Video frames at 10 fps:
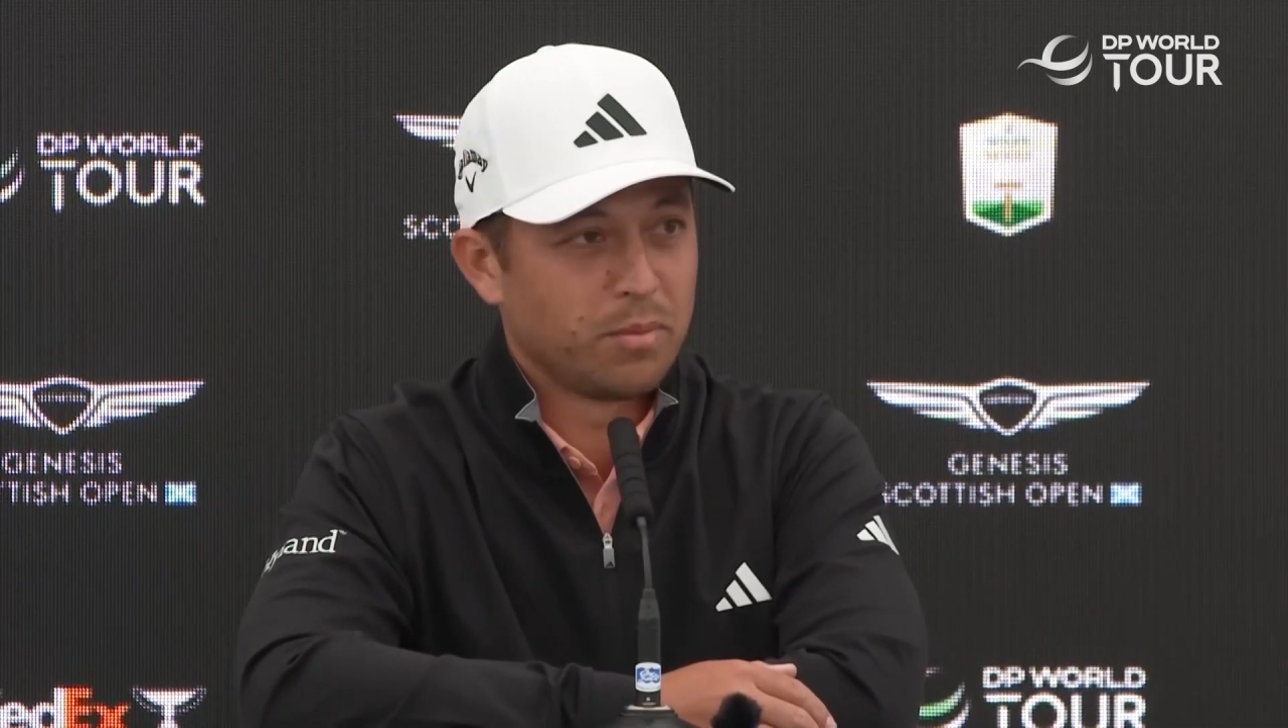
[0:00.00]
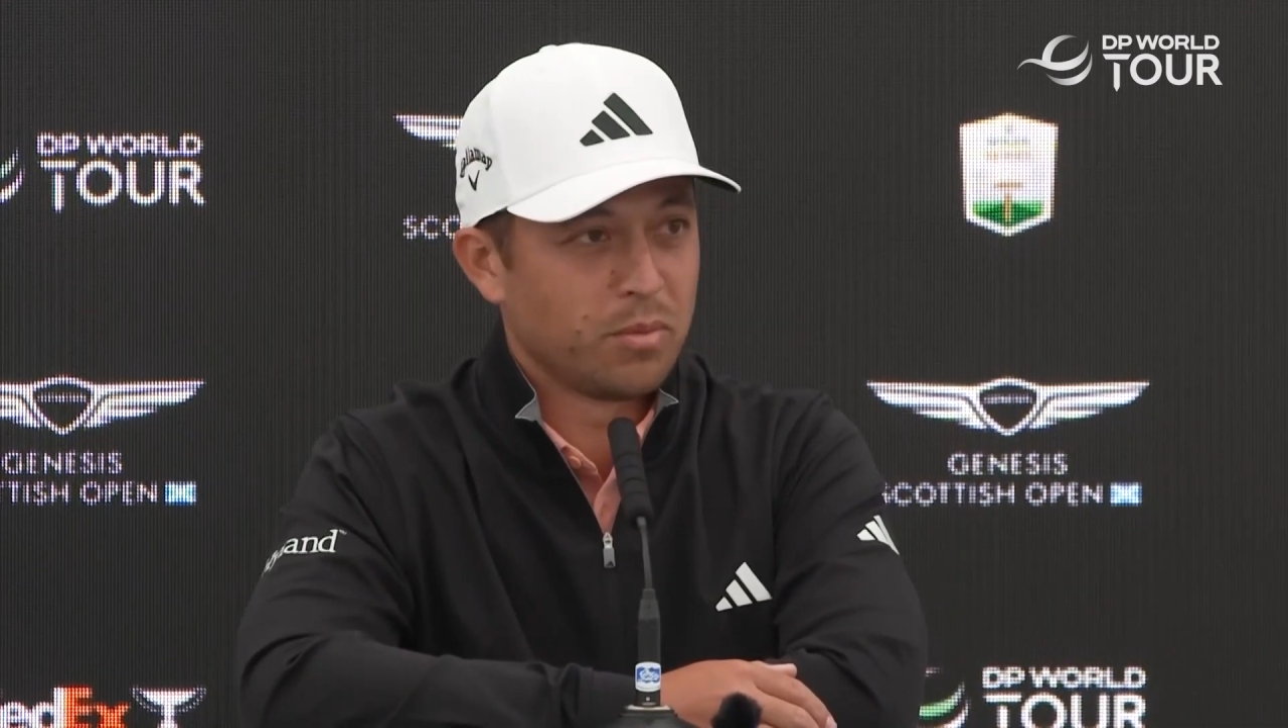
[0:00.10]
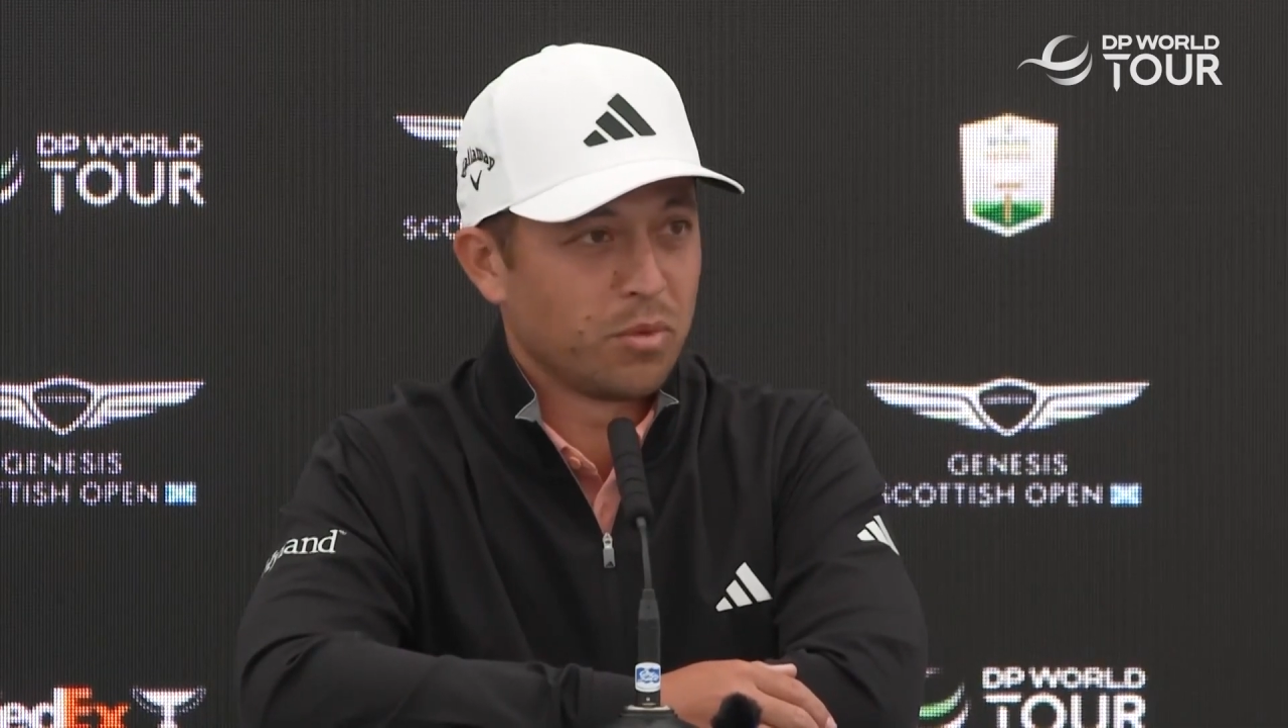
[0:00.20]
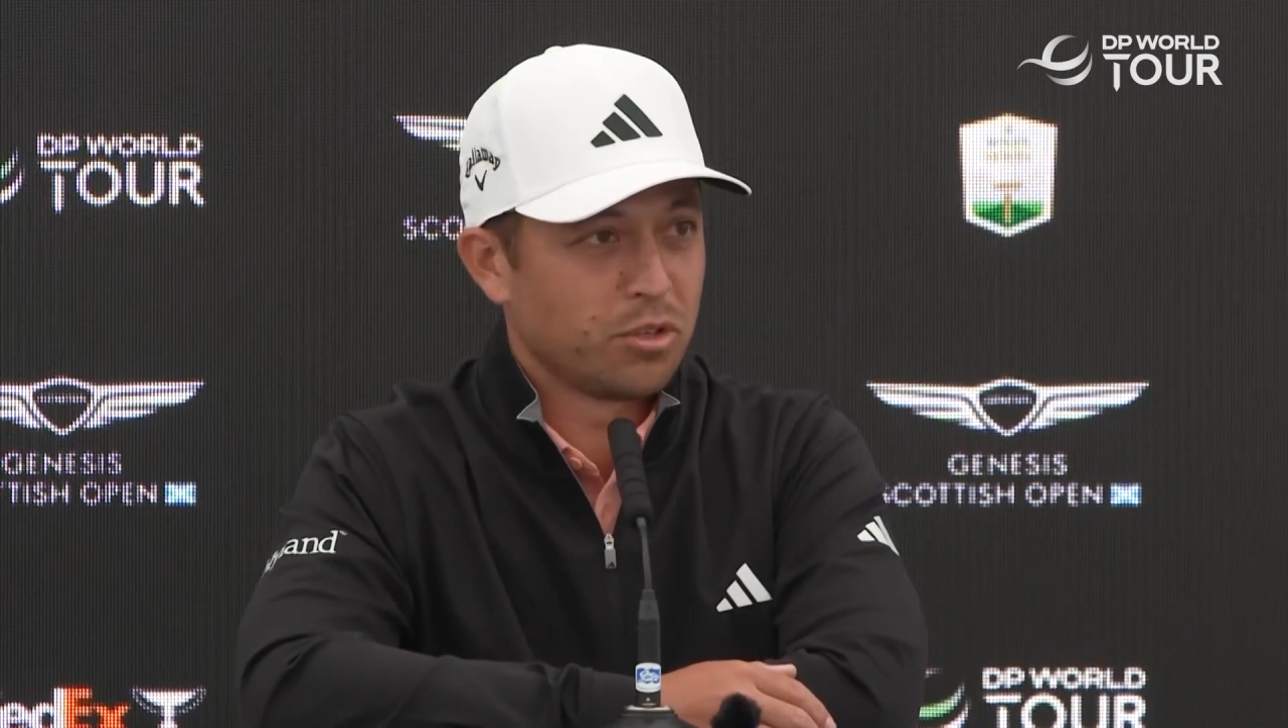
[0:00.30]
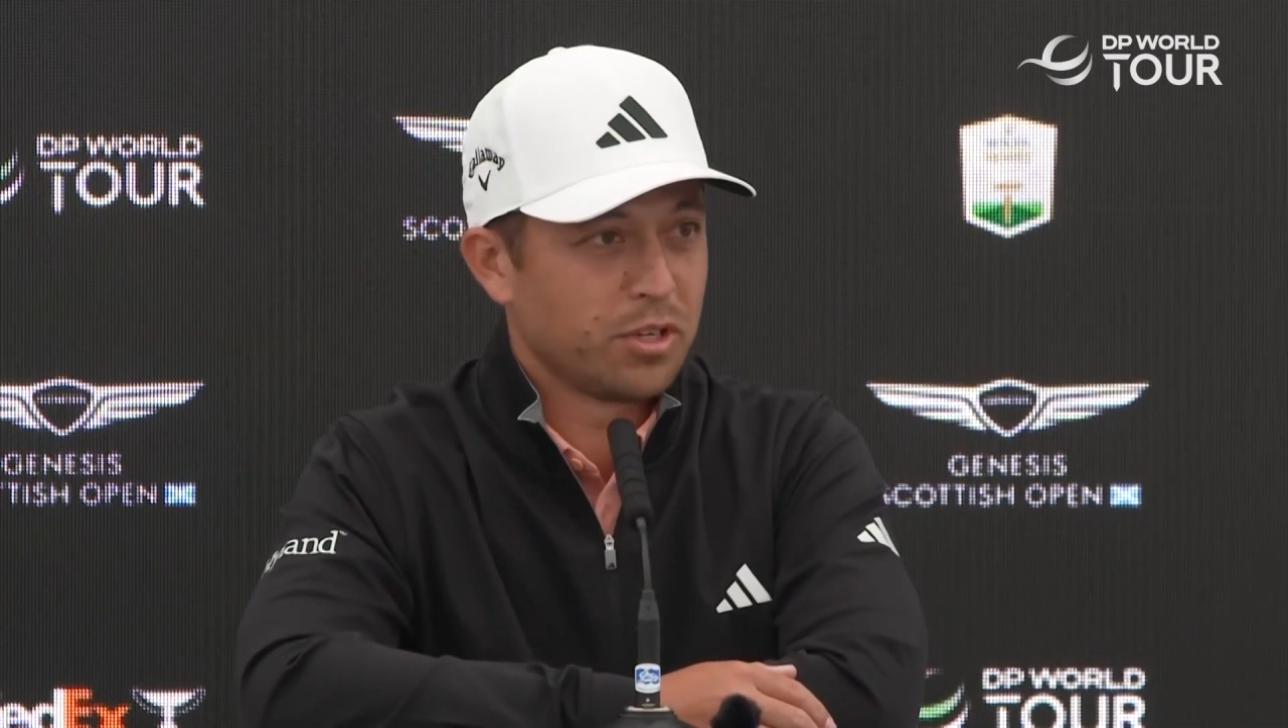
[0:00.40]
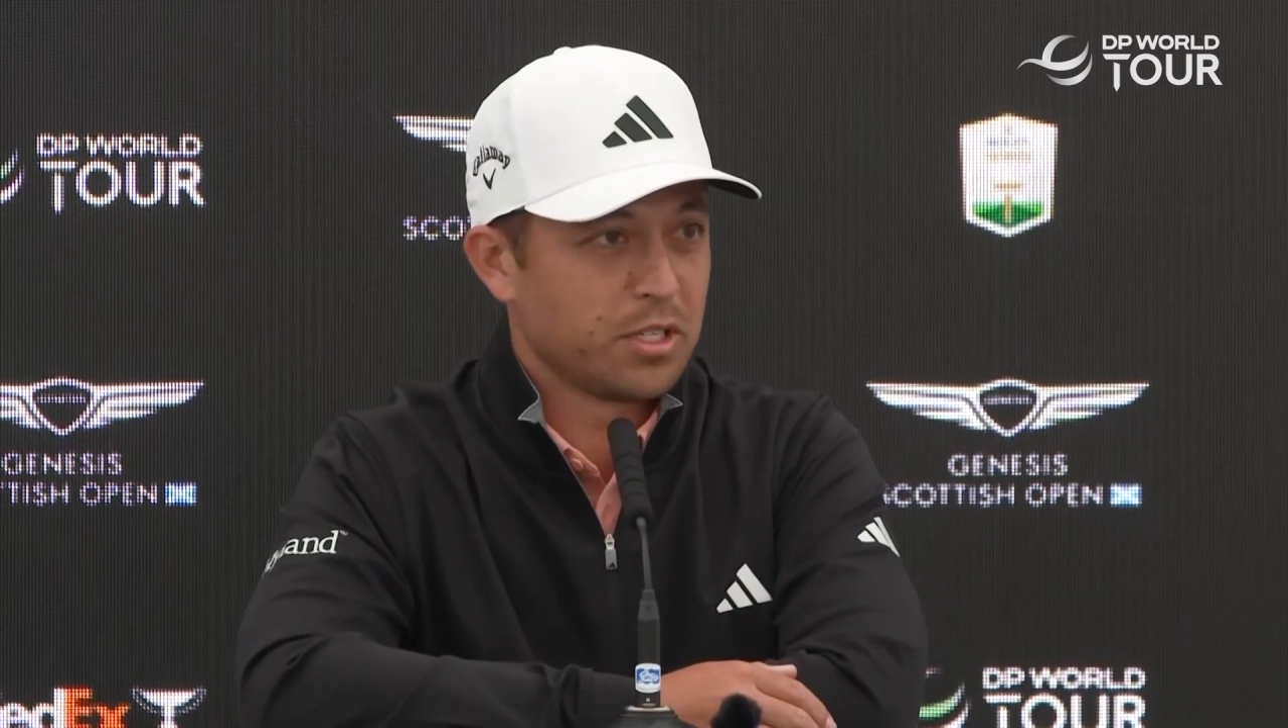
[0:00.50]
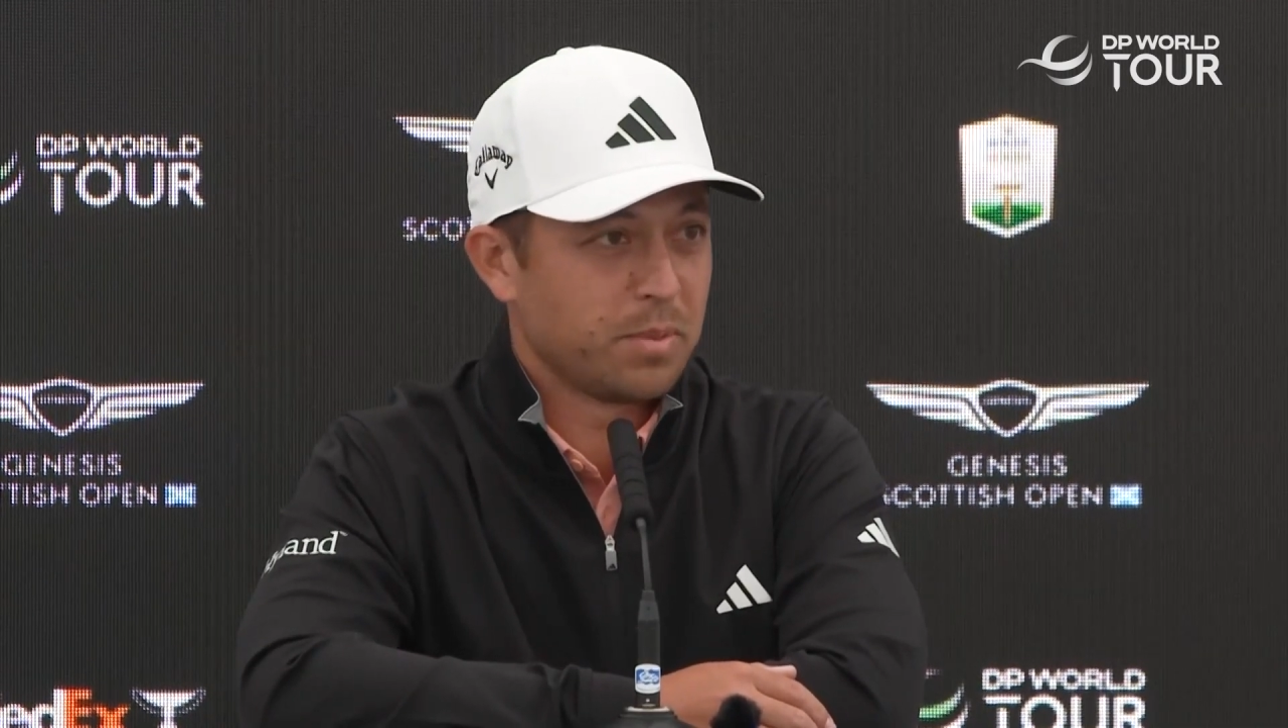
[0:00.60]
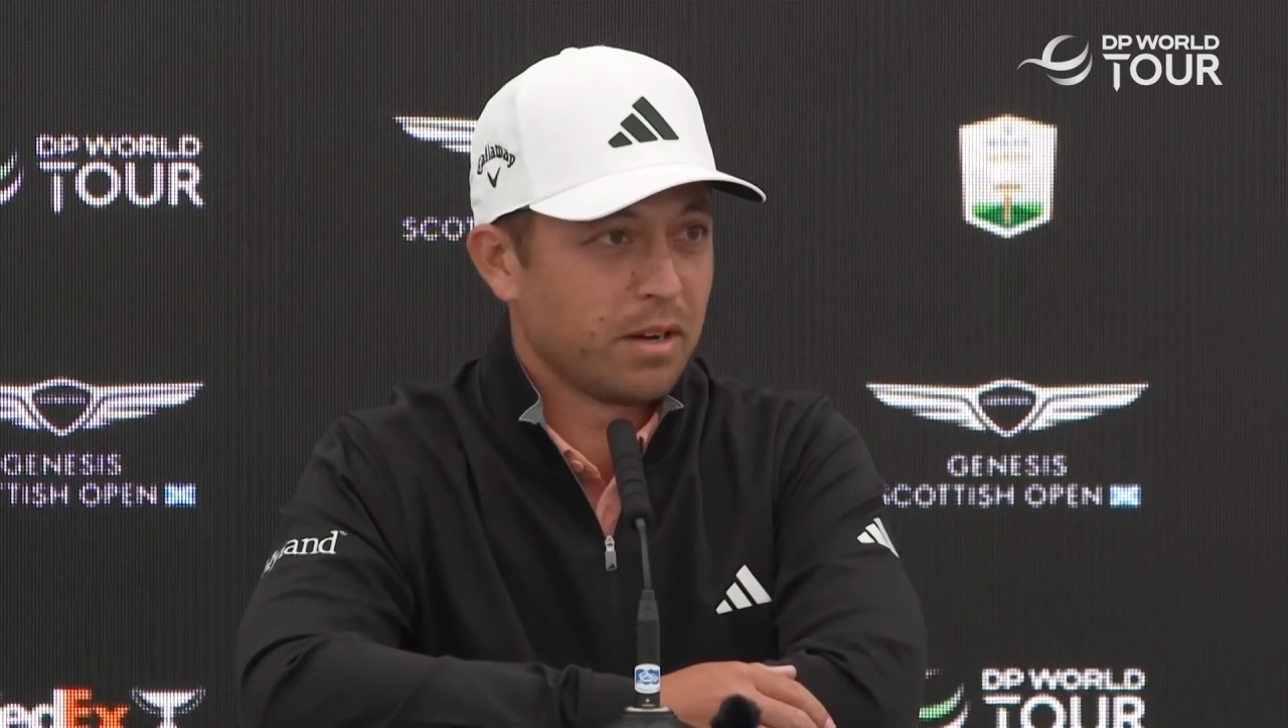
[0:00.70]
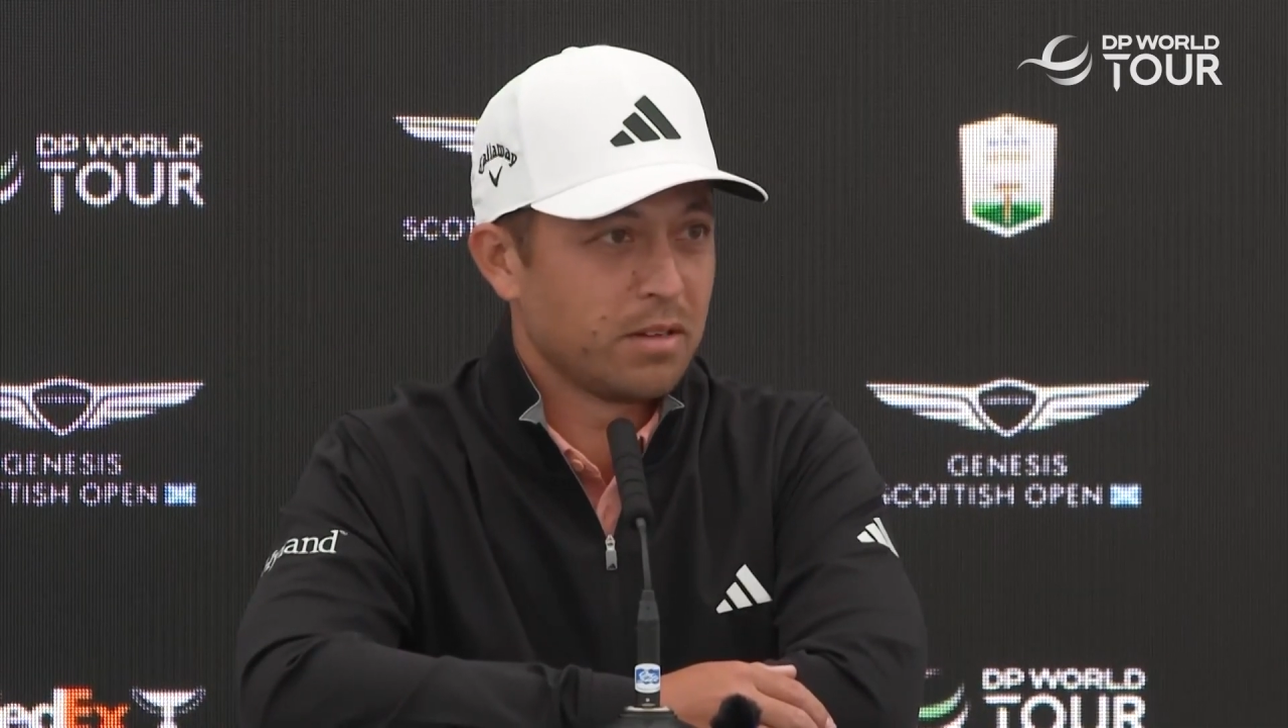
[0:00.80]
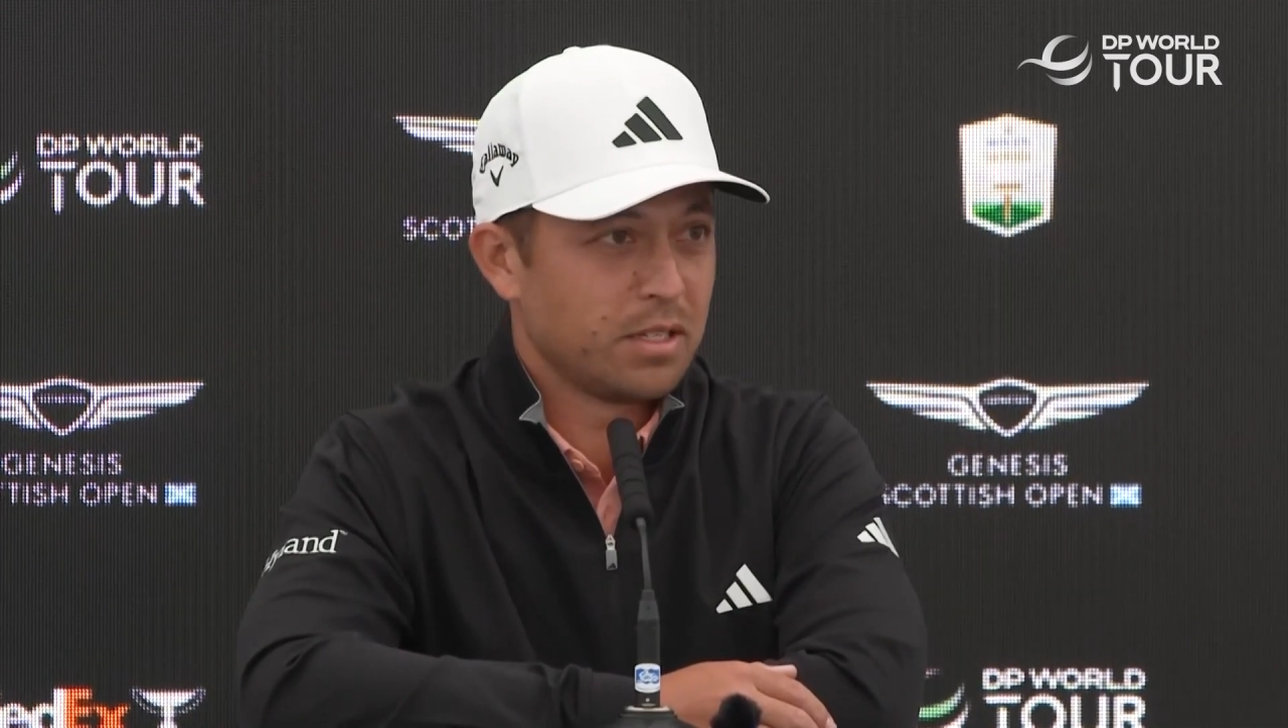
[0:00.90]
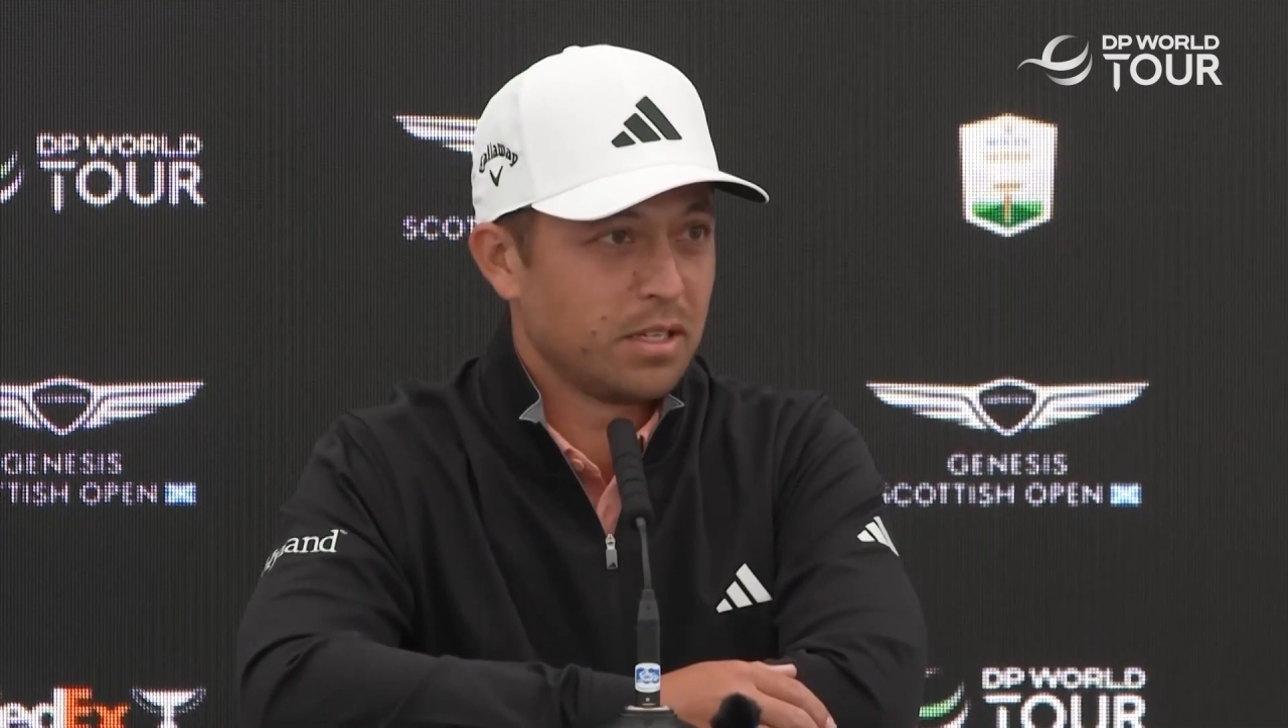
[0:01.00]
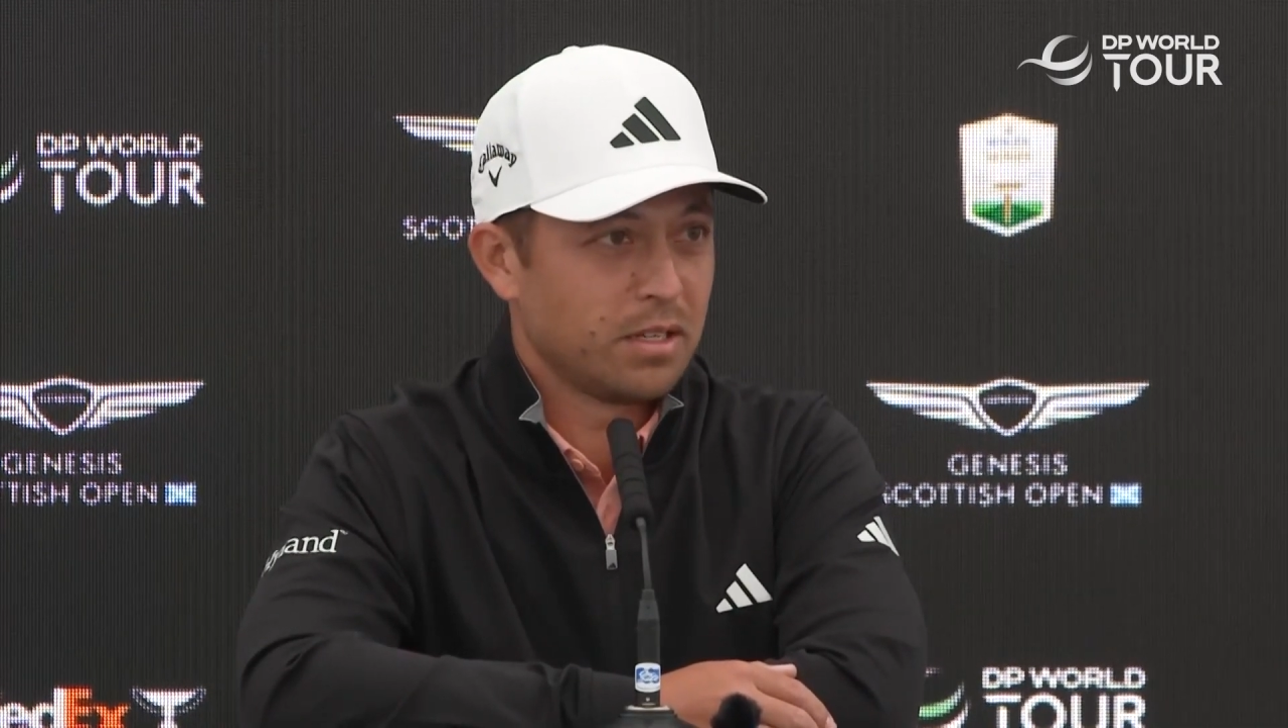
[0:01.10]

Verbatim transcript: but more transparency